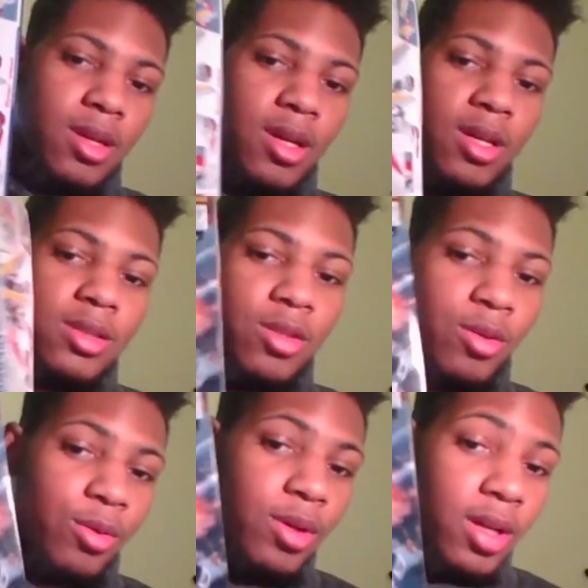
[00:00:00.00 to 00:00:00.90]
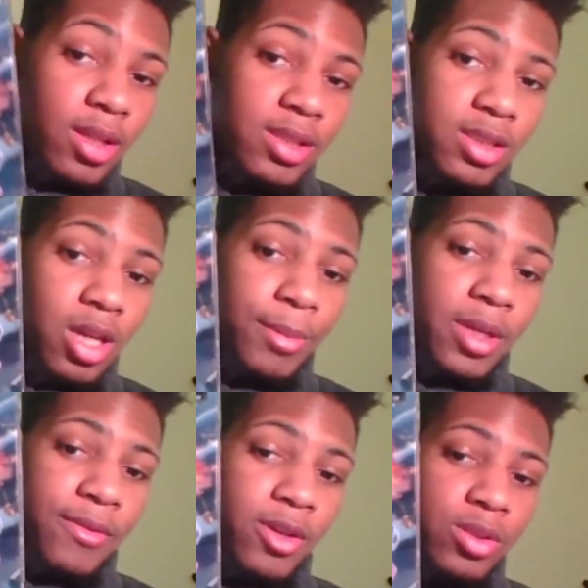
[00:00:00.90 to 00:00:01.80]
So this is gonna be the
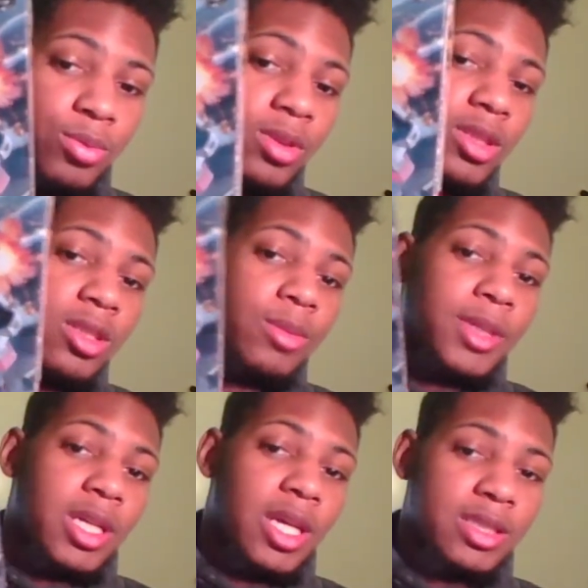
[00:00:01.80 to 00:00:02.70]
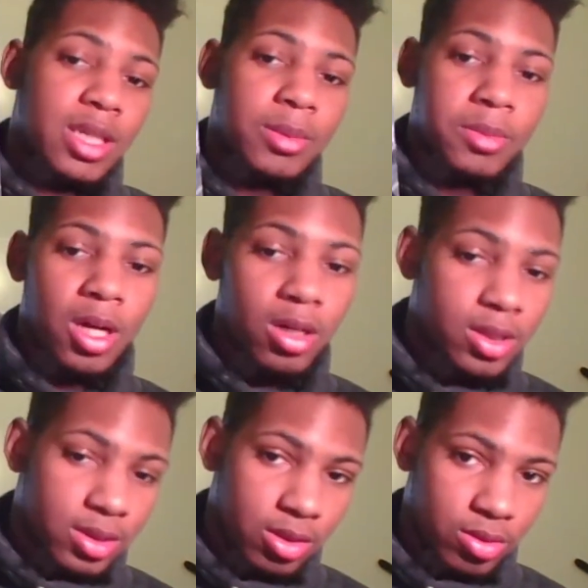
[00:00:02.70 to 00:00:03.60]
first. This is gonna be the next Gundam y'all gonna
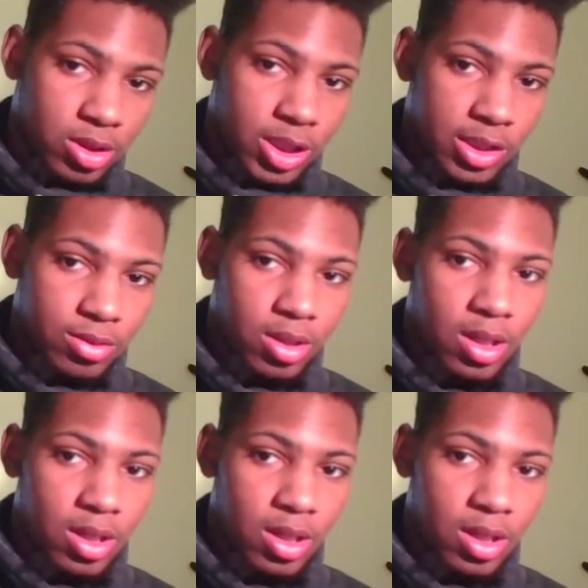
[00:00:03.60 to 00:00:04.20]
see on the channel.